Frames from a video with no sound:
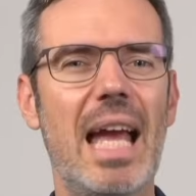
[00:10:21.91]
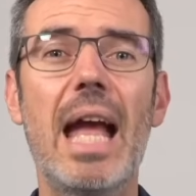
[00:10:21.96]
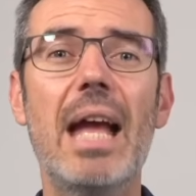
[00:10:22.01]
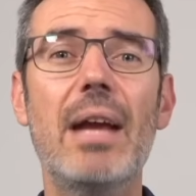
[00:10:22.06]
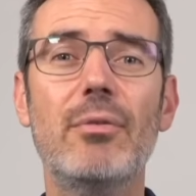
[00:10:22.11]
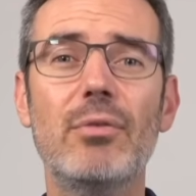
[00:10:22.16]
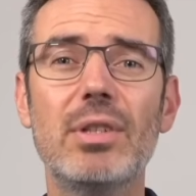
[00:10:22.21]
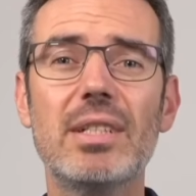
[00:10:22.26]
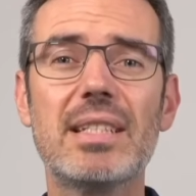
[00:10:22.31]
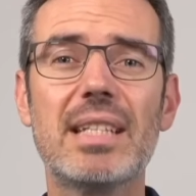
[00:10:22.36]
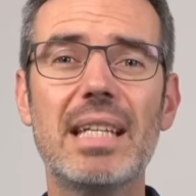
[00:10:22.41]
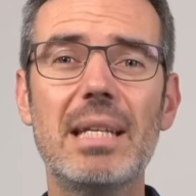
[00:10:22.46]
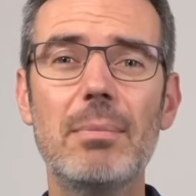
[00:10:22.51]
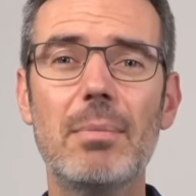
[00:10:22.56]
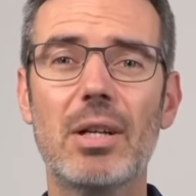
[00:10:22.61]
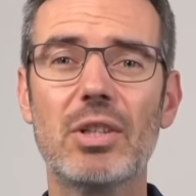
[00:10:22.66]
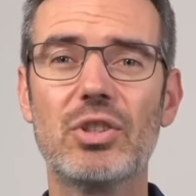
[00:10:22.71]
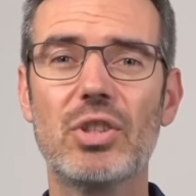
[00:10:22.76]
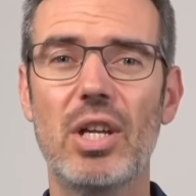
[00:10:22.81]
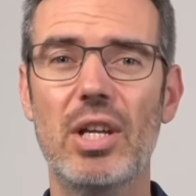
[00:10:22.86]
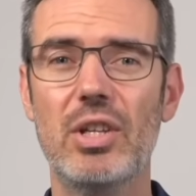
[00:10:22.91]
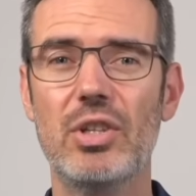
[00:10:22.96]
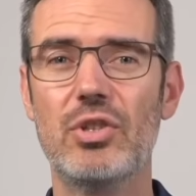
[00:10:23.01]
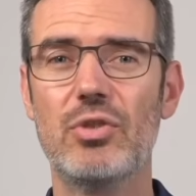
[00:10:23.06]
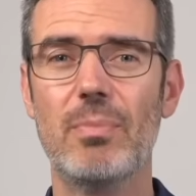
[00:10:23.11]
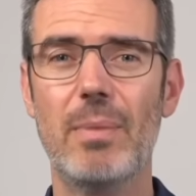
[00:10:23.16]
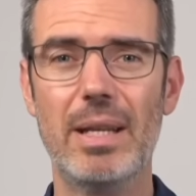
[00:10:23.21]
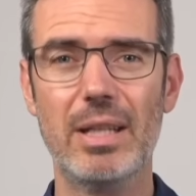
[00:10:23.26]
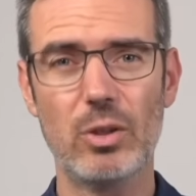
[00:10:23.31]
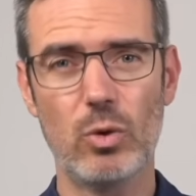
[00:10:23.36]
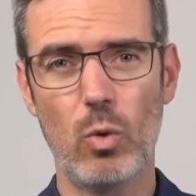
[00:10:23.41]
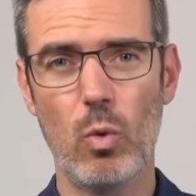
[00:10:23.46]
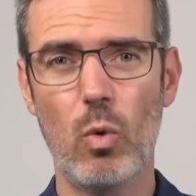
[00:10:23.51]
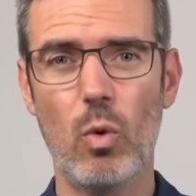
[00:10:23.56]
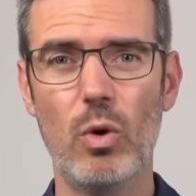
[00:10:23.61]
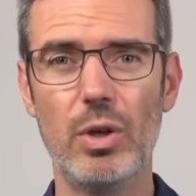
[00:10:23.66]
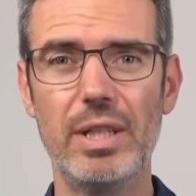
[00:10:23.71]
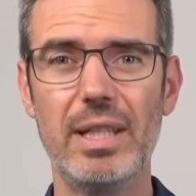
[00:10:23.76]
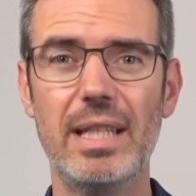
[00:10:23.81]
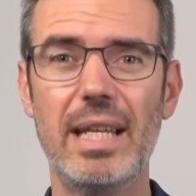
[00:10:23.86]
Every schema change meant
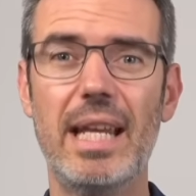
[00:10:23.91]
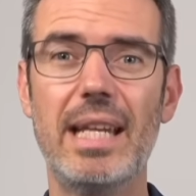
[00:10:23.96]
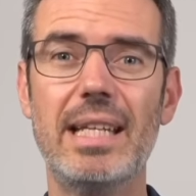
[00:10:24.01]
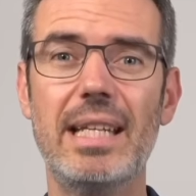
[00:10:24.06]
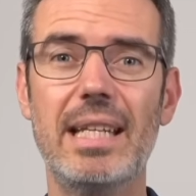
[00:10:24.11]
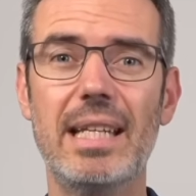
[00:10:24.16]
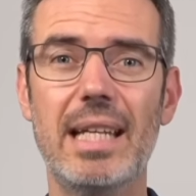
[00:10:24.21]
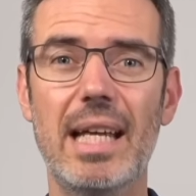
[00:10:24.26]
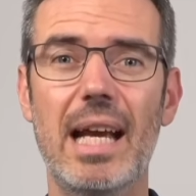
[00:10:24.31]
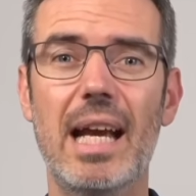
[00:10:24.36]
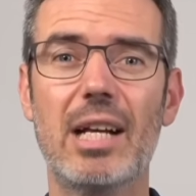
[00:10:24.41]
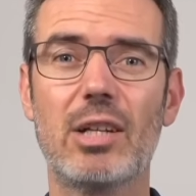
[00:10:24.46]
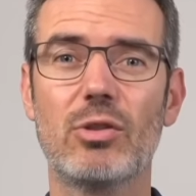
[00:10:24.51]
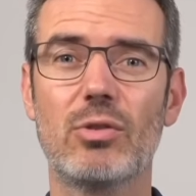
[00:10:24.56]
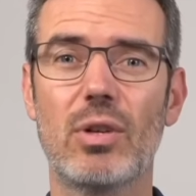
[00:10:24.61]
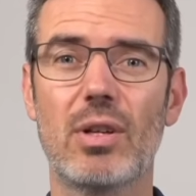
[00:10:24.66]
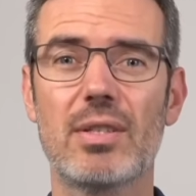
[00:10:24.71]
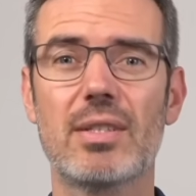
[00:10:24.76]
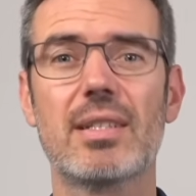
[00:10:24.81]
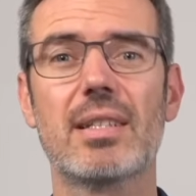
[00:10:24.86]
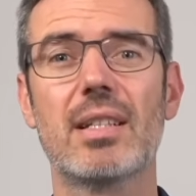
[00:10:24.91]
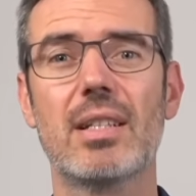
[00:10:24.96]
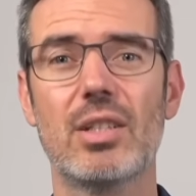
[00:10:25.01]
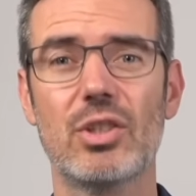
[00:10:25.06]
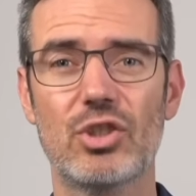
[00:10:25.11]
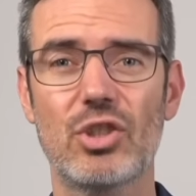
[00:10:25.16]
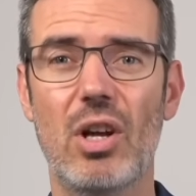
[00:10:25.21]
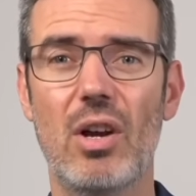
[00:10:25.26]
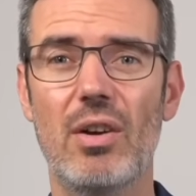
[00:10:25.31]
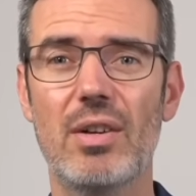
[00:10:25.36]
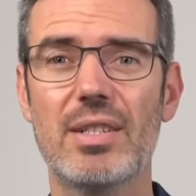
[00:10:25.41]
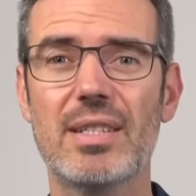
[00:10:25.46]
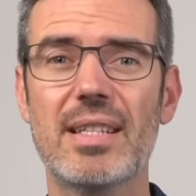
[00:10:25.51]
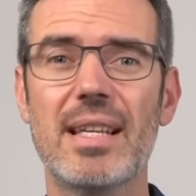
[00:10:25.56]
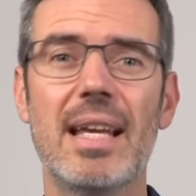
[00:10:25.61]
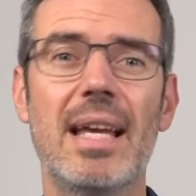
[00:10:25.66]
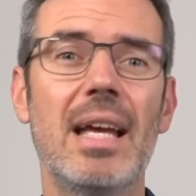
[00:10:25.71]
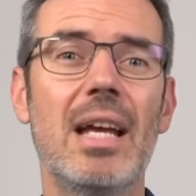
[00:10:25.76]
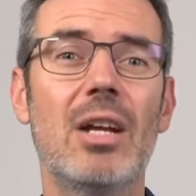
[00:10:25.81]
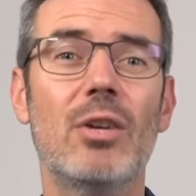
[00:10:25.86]
coordinating across shards,
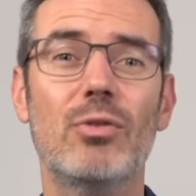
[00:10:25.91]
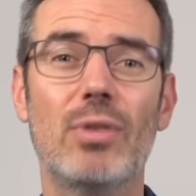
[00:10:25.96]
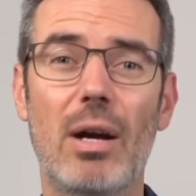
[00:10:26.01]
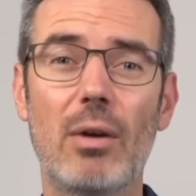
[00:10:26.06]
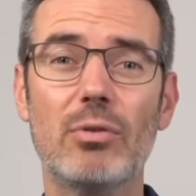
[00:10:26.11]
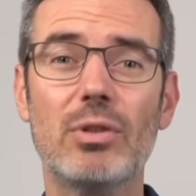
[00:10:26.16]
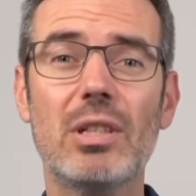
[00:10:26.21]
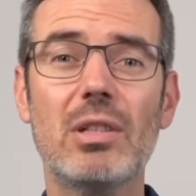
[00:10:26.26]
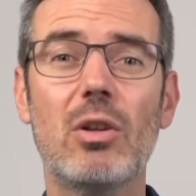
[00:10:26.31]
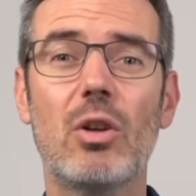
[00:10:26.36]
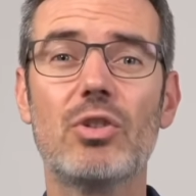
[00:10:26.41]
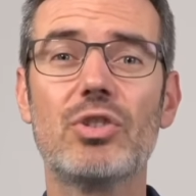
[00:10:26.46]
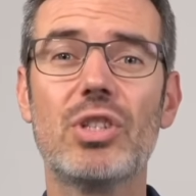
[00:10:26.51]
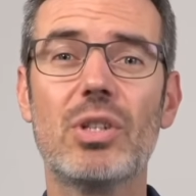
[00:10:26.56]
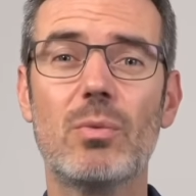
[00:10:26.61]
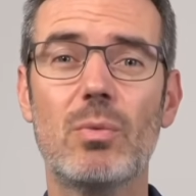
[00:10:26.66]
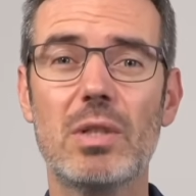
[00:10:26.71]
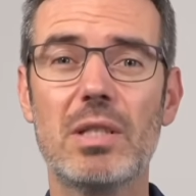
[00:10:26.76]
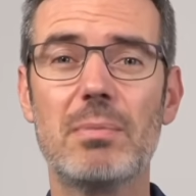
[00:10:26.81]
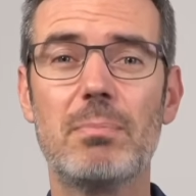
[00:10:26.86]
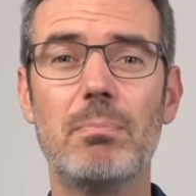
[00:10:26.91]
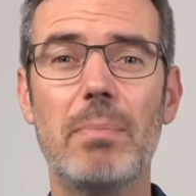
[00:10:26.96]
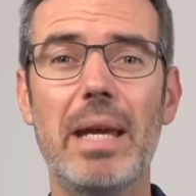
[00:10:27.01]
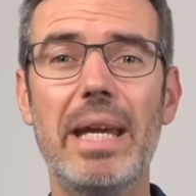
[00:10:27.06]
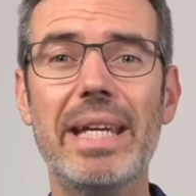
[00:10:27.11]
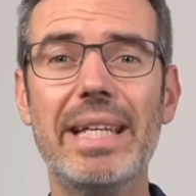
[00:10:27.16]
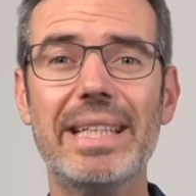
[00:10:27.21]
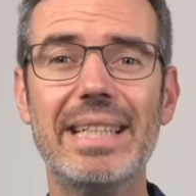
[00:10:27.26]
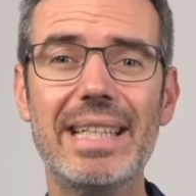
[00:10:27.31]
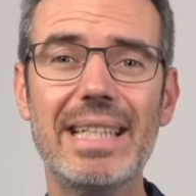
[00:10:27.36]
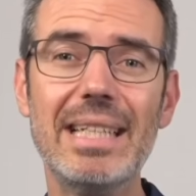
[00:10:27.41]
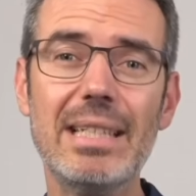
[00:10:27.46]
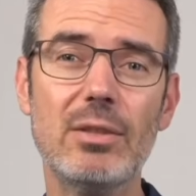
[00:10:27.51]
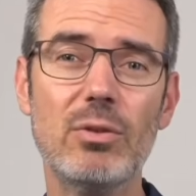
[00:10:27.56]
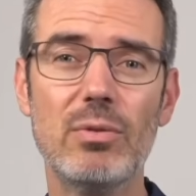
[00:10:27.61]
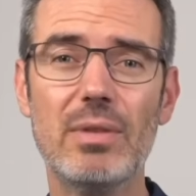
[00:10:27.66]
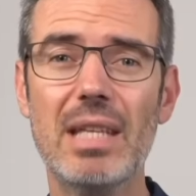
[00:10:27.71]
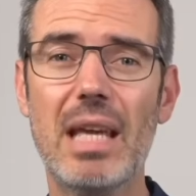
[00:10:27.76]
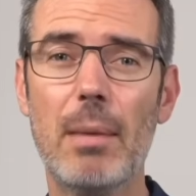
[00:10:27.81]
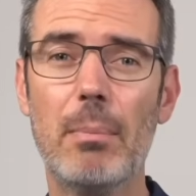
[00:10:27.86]
routing logic was baked
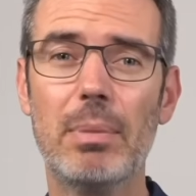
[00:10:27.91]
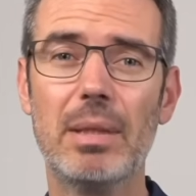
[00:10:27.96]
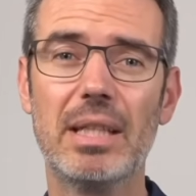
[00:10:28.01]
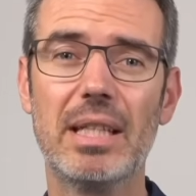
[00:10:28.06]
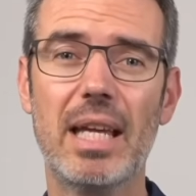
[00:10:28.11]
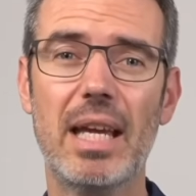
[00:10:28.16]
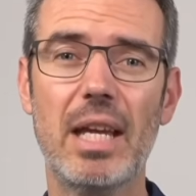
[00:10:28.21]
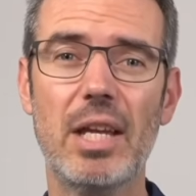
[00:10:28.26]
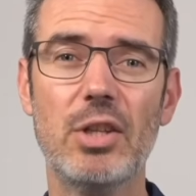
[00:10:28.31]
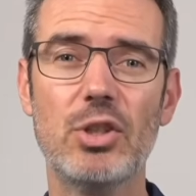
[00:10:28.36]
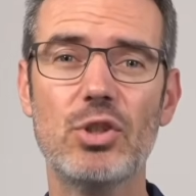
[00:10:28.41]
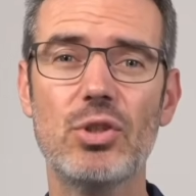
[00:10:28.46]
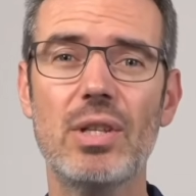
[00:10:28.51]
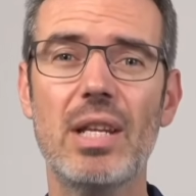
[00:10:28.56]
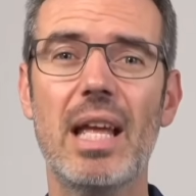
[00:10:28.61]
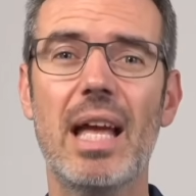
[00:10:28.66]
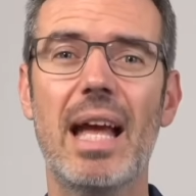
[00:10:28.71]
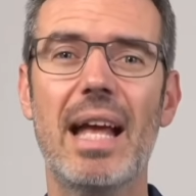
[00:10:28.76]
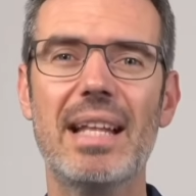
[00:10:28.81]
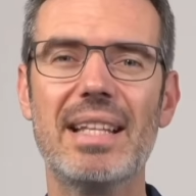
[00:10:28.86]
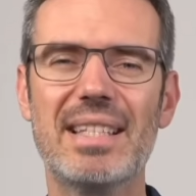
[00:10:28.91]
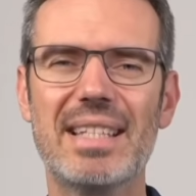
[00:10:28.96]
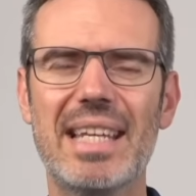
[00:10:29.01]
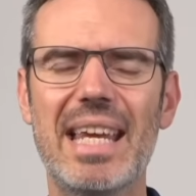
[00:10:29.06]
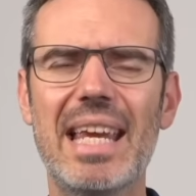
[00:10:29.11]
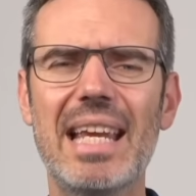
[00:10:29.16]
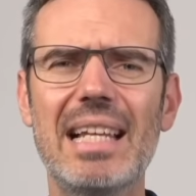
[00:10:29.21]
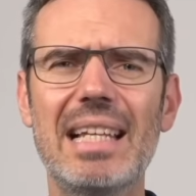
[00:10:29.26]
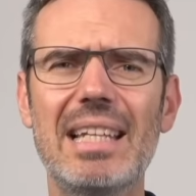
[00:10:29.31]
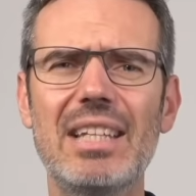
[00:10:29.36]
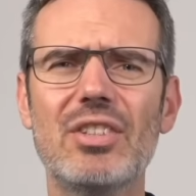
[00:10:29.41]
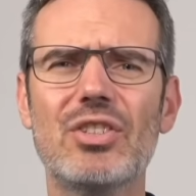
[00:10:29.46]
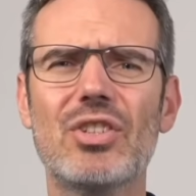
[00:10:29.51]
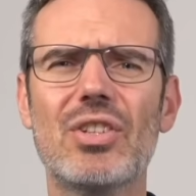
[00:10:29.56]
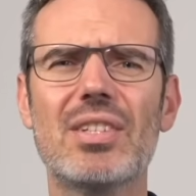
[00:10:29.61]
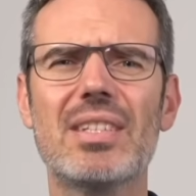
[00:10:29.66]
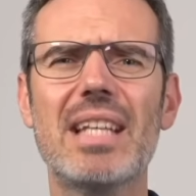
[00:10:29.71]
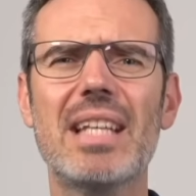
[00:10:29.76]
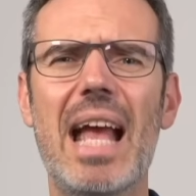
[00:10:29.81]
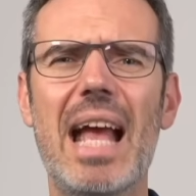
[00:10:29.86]
into the application, and scaling
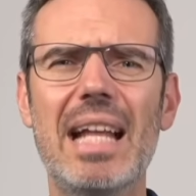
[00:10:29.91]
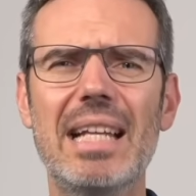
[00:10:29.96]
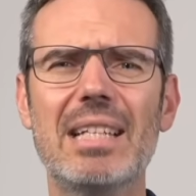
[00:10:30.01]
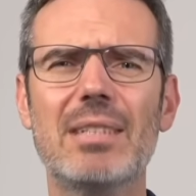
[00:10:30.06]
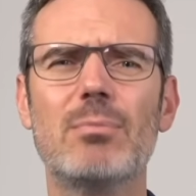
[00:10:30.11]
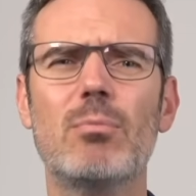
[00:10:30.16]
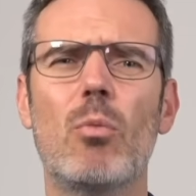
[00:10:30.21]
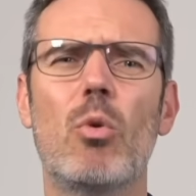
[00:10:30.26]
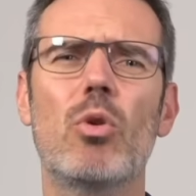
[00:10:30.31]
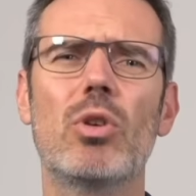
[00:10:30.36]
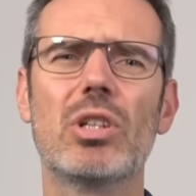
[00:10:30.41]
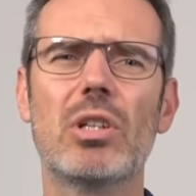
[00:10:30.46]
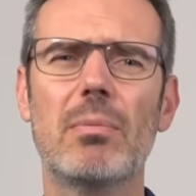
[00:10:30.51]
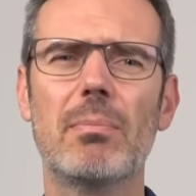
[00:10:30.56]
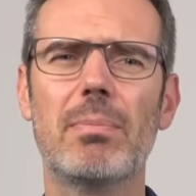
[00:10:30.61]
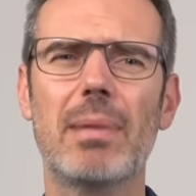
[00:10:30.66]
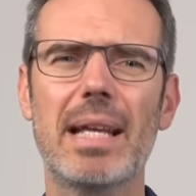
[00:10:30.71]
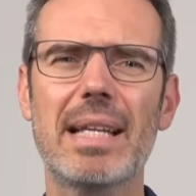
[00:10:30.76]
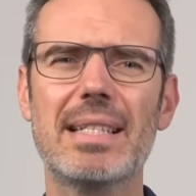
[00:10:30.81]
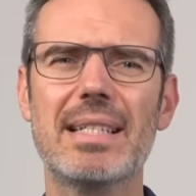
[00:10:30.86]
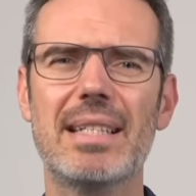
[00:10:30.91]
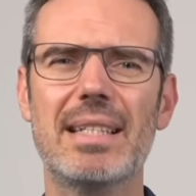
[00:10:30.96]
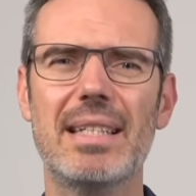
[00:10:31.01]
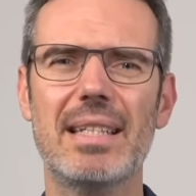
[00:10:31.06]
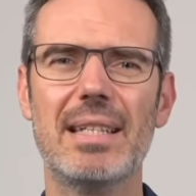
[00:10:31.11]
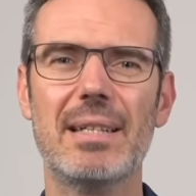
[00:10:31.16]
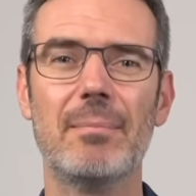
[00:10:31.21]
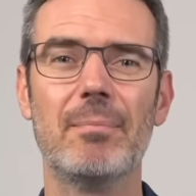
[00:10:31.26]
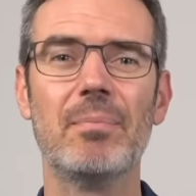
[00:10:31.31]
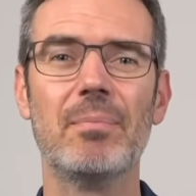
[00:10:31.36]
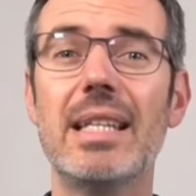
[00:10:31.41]
just added more complexity.